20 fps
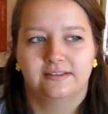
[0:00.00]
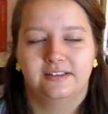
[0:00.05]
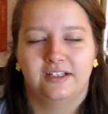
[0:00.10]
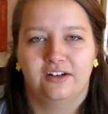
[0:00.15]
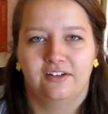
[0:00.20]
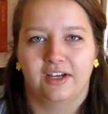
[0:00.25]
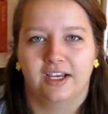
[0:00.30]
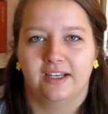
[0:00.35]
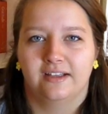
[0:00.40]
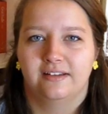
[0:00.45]

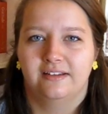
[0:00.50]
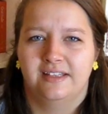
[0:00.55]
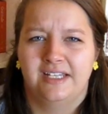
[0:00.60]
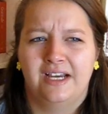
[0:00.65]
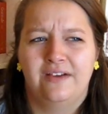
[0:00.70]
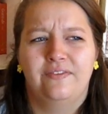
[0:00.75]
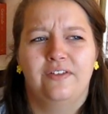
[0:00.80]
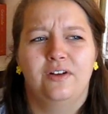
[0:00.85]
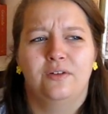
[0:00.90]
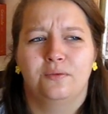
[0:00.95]
Okay,
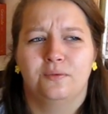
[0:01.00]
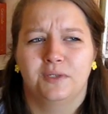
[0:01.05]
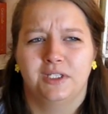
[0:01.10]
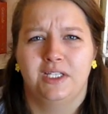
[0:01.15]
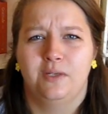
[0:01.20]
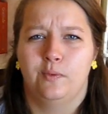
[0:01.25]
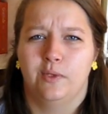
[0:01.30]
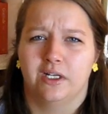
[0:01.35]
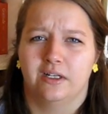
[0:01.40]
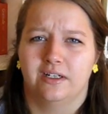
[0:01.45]
that felt really
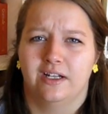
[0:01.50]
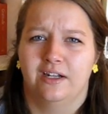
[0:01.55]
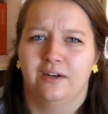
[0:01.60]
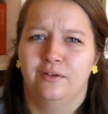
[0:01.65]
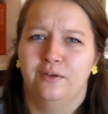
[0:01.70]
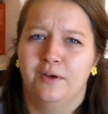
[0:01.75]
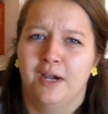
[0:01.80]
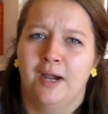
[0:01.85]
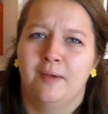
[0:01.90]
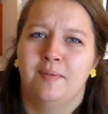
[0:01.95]
weird. I don't
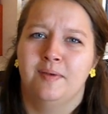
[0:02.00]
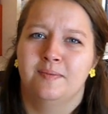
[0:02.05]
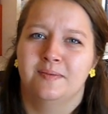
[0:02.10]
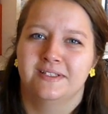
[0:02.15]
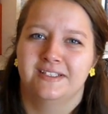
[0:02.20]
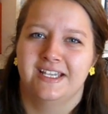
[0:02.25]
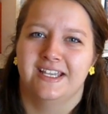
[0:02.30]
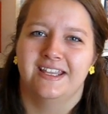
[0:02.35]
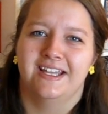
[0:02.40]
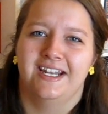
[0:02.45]
know how people
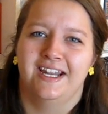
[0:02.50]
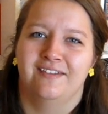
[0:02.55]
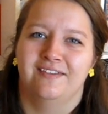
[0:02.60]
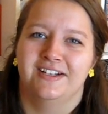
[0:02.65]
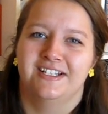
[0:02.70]
say that every